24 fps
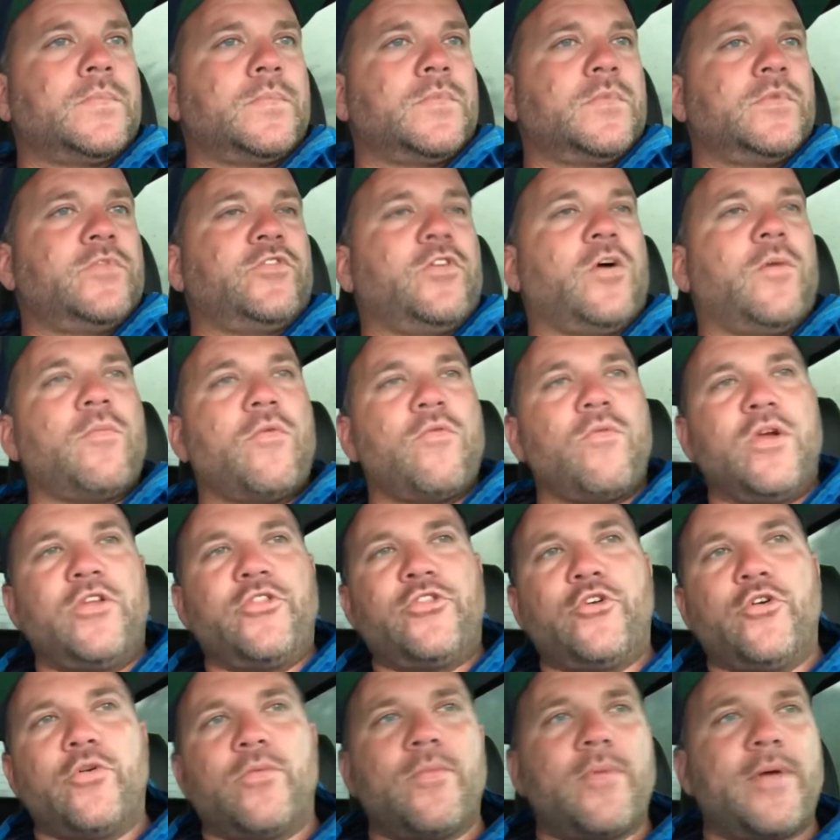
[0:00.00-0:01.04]
So I'm gonna run
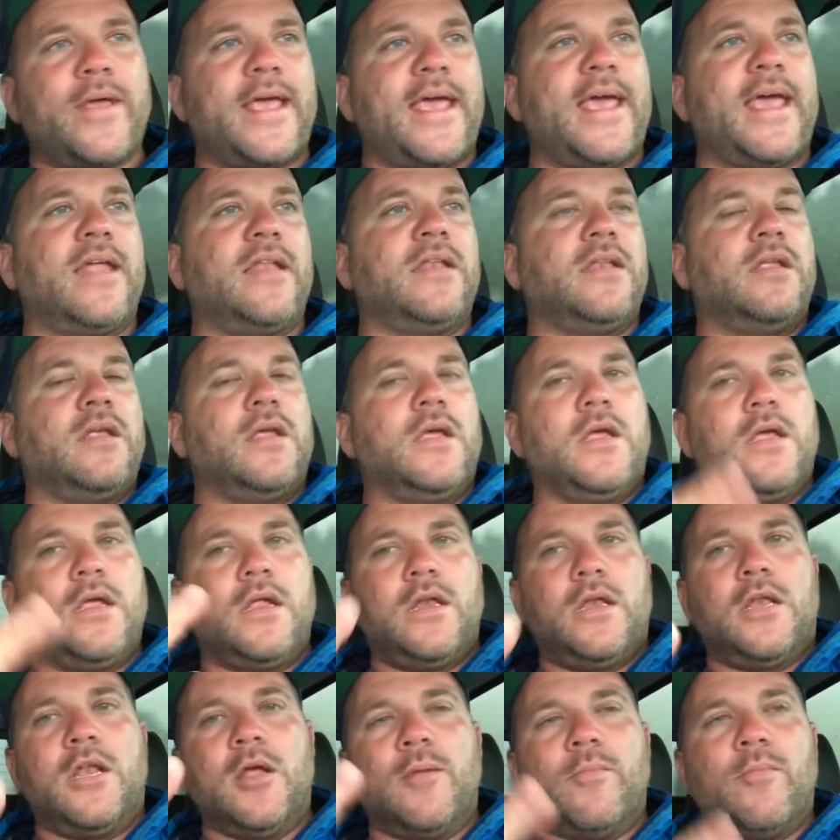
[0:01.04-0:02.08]
through them again.
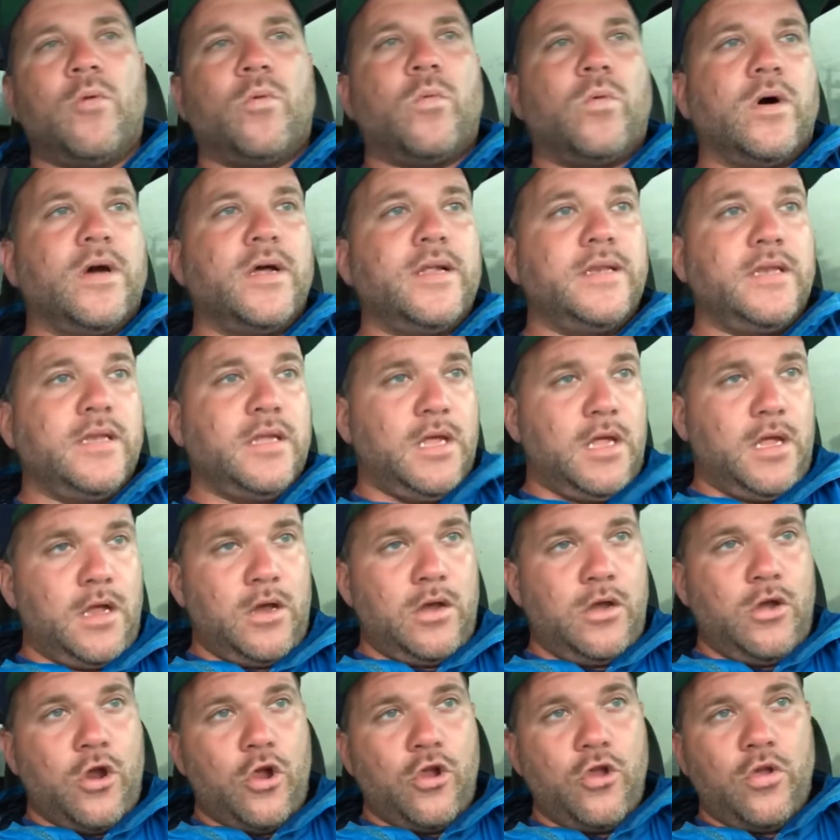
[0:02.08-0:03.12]
Number 1,
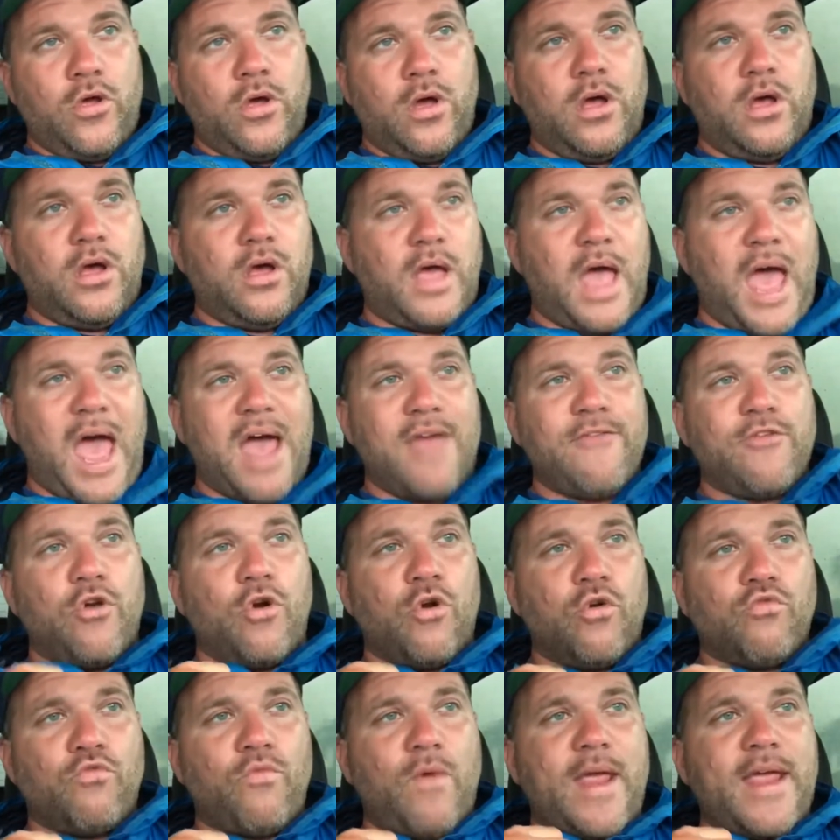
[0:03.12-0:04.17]
have your
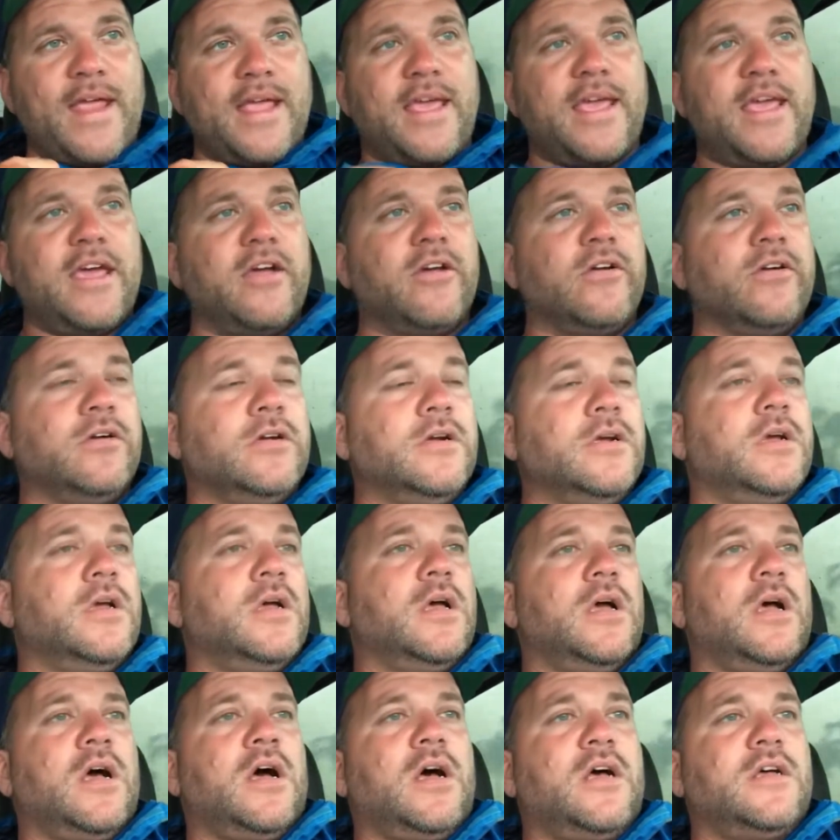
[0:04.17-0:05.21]
own rain gear.
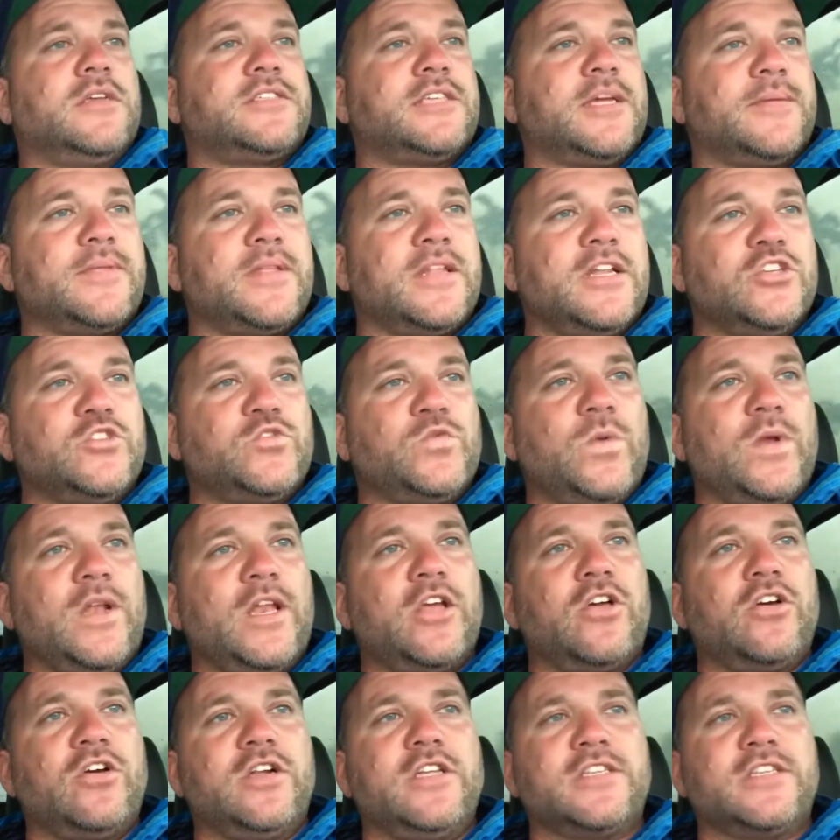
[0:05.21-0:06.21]
Something that's really good is